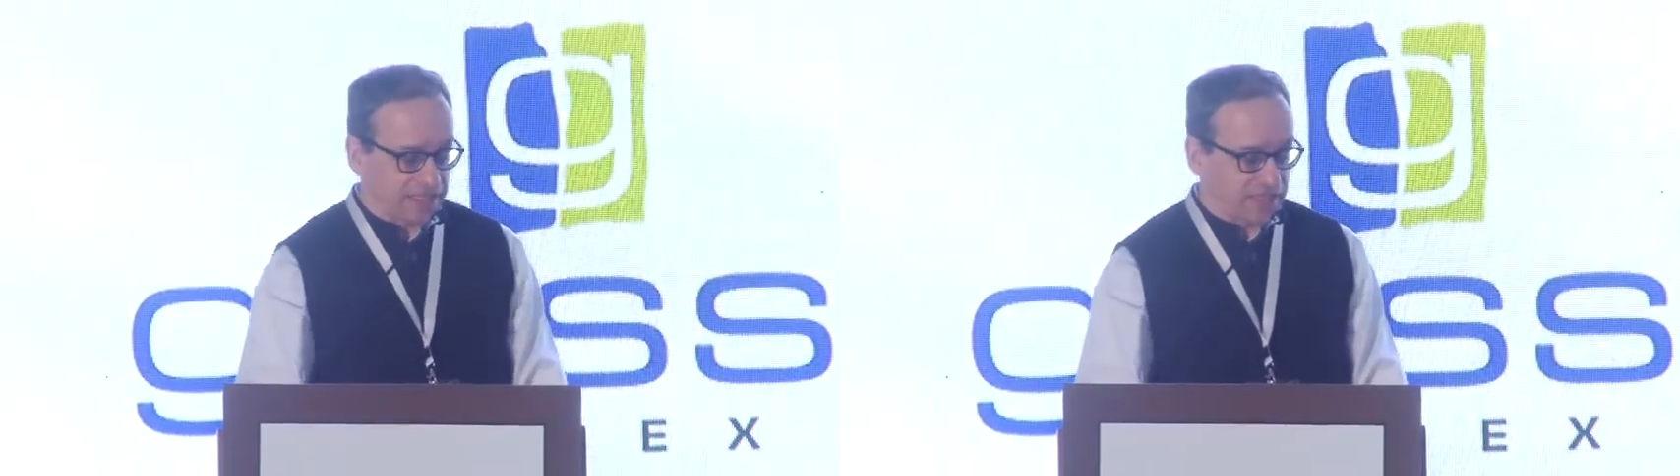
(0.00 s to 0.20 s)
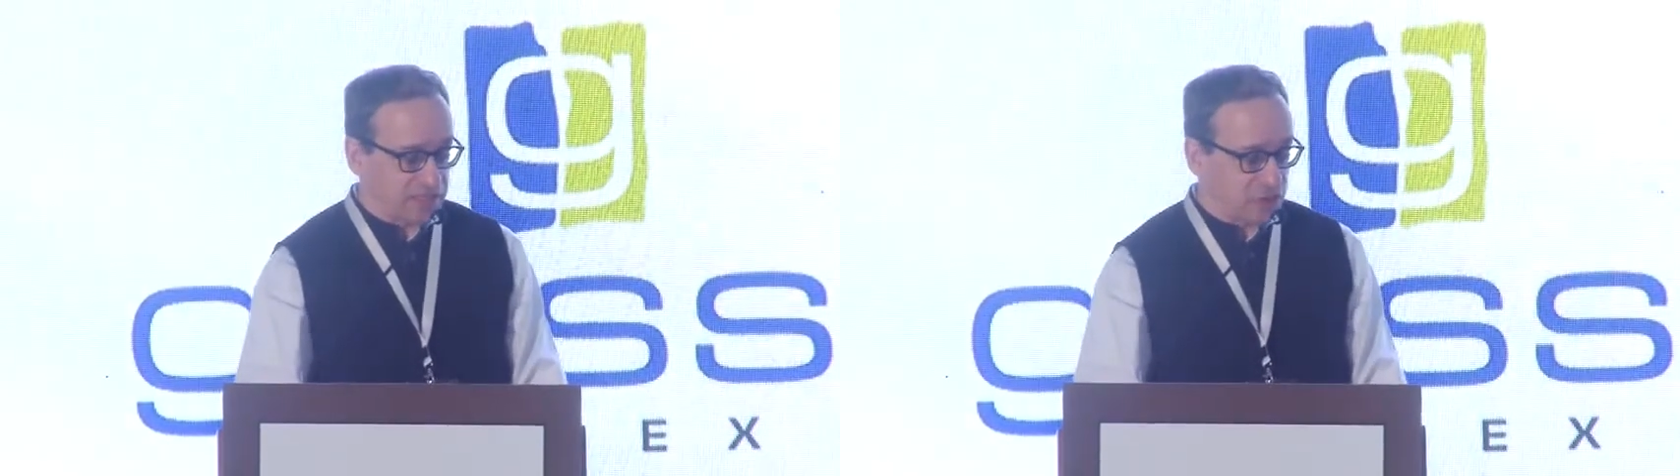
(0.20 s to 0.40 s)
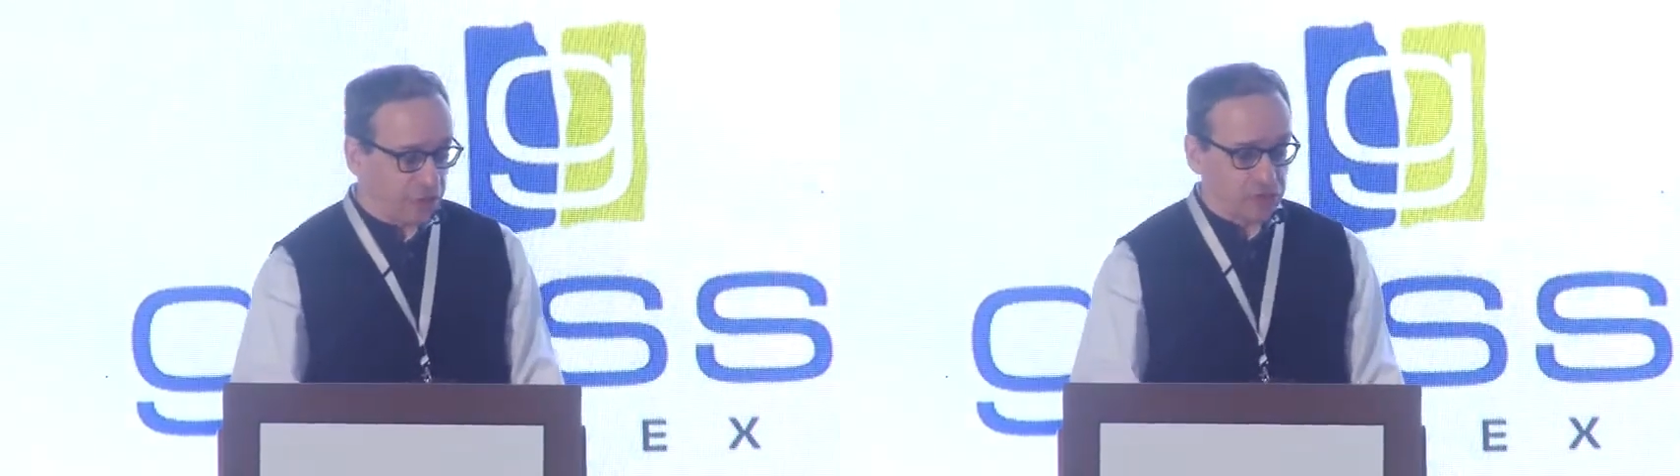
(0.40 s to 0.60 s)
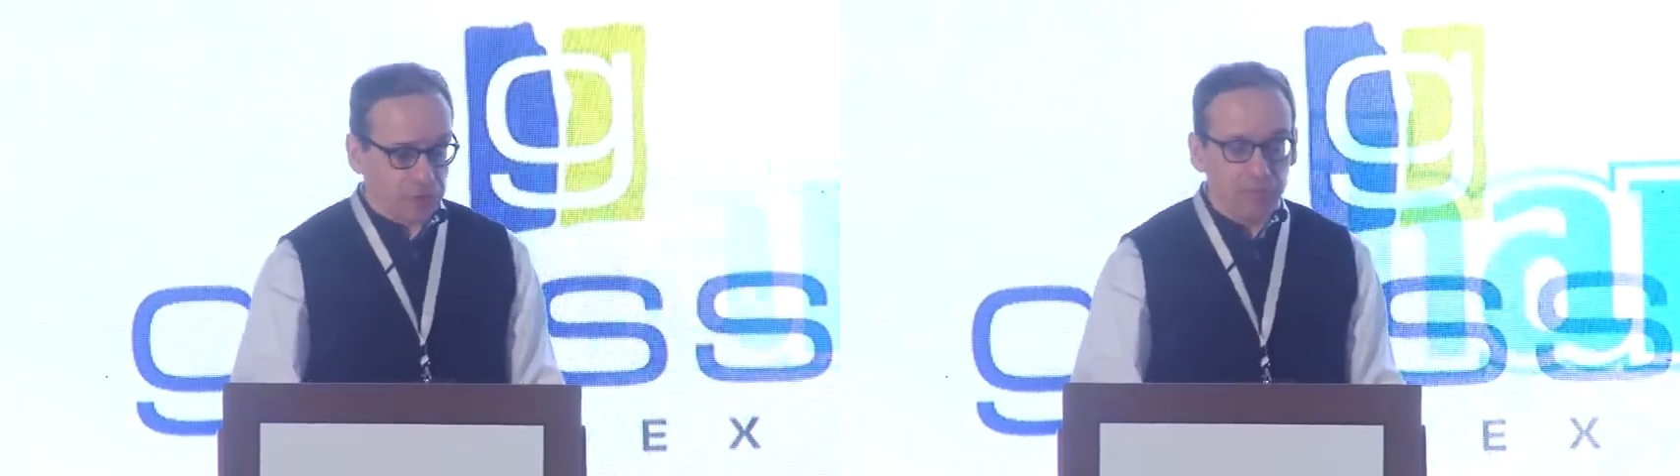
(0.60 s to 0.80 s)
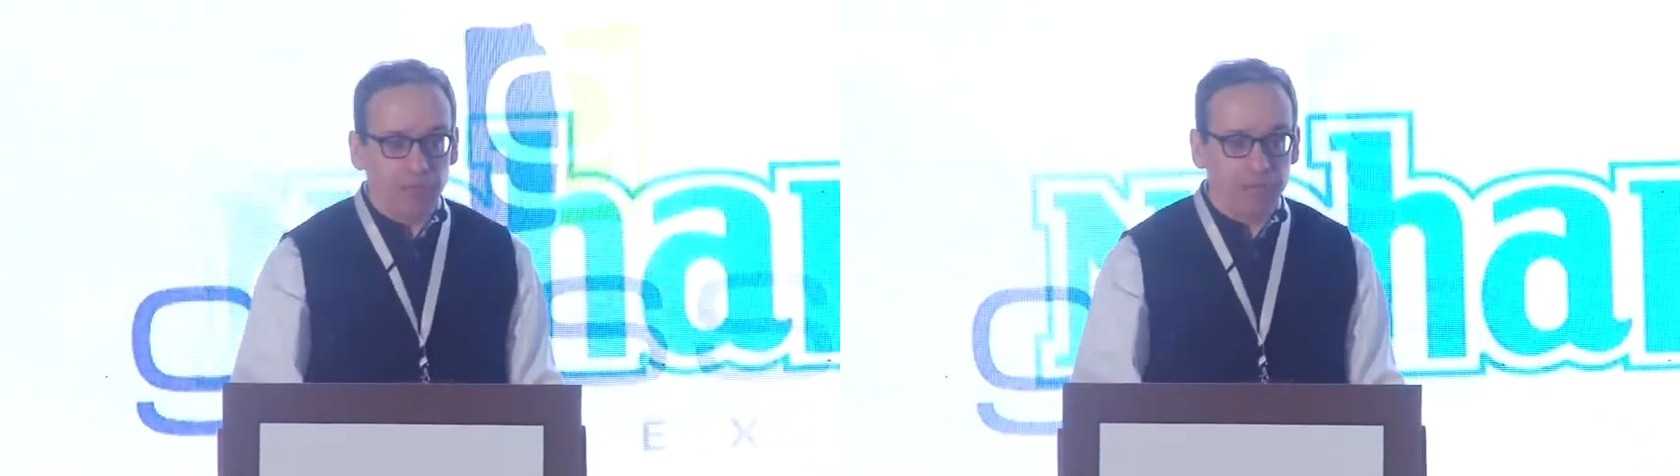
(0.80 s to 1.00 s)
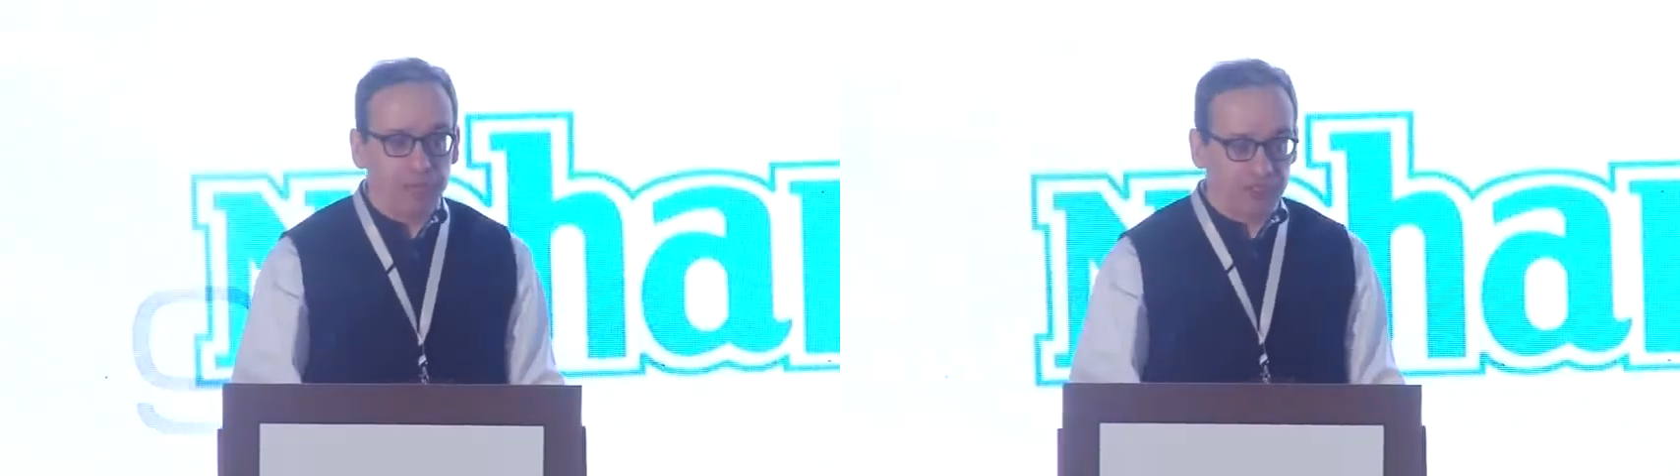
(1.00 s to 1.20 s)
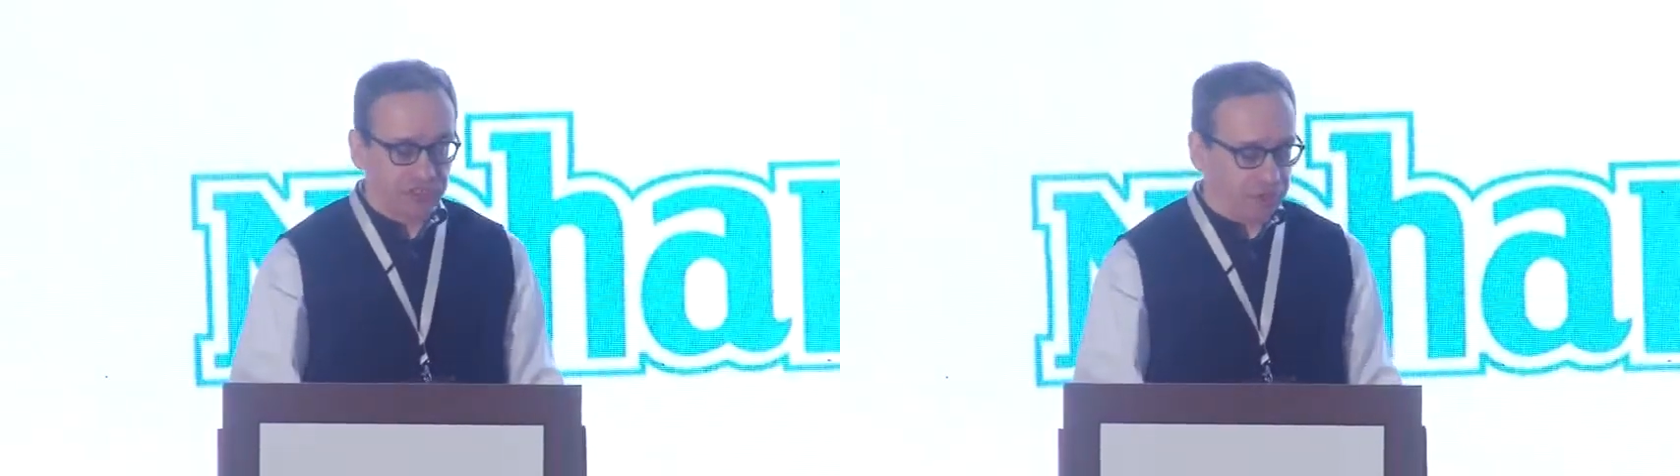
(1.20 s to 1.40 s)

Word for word: that is going to be published